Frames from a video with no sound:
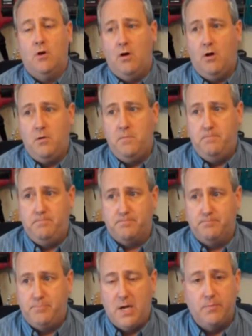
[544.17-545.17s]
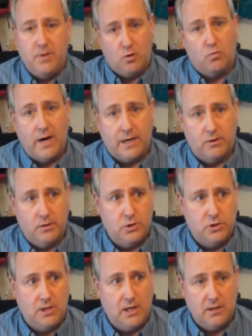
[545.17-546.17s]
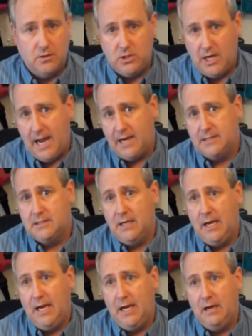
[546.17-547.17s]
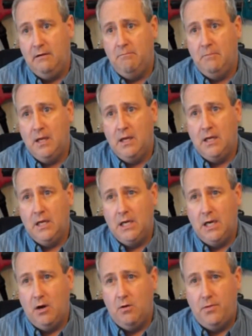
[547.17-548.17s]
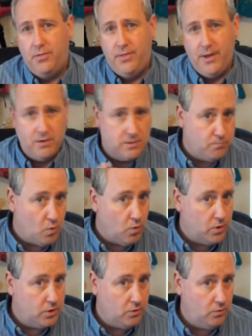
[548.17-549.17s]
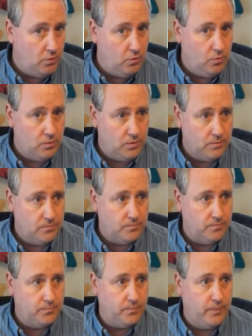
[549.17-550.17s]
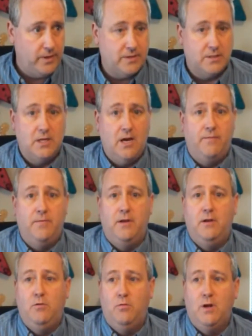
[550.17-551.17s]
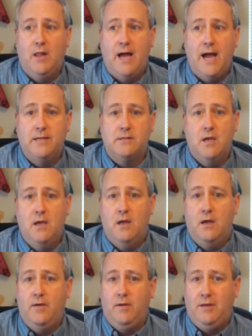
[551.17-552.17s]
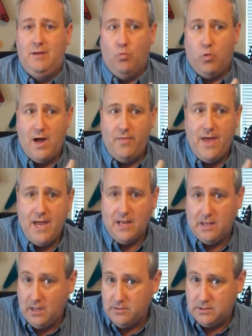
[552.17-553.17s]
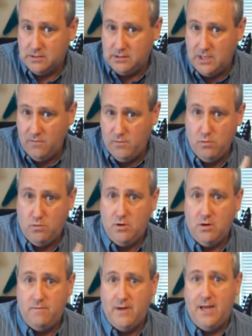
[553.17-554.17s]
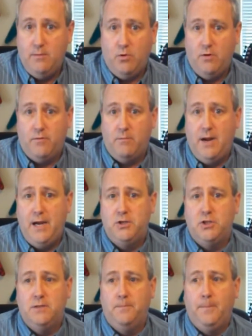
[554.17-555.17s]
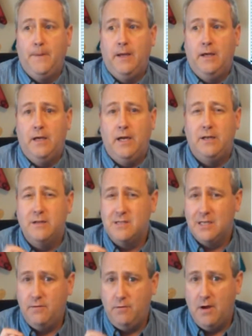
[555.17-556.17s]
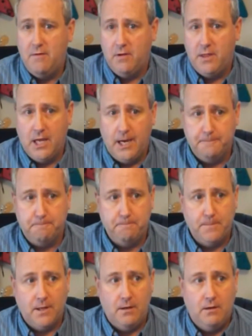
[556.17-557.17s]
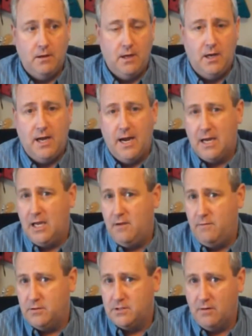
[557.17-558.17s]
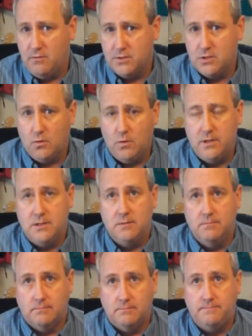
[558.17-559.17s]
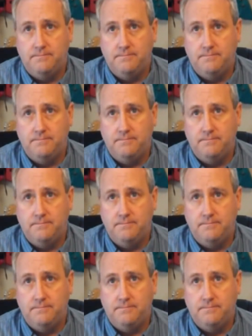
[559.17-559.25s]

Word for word: are all public record ch checks and you know there's more to this stuff than you realize. While that does give you good valuable information, it doesn't give you everything. And I can give you several stories.